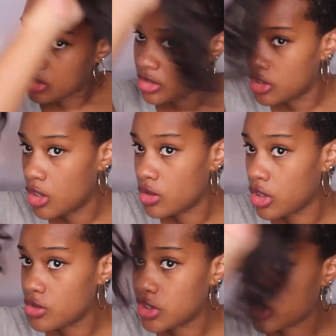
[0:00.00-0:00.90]
no
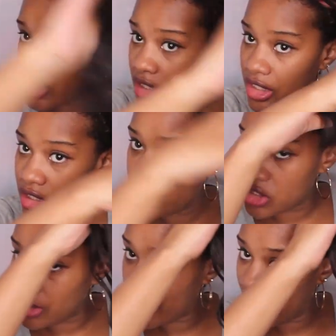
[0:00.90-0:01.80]
closer than an
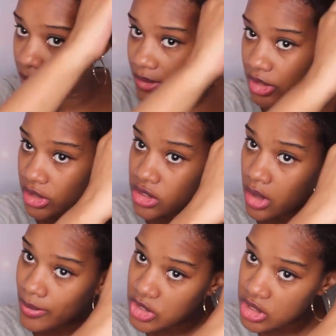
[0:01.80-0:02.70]
inch in my opinion. So
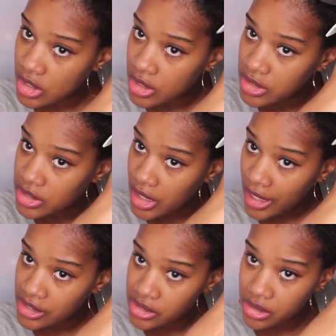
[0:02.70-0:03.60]
I'm going to just cut this
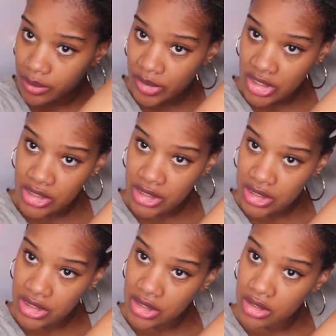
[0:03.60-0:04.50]
last little
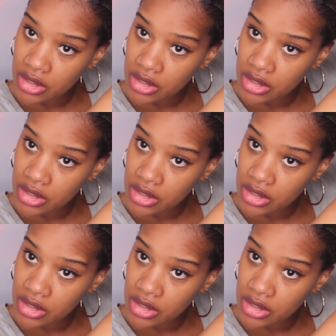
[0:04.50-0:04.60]
piece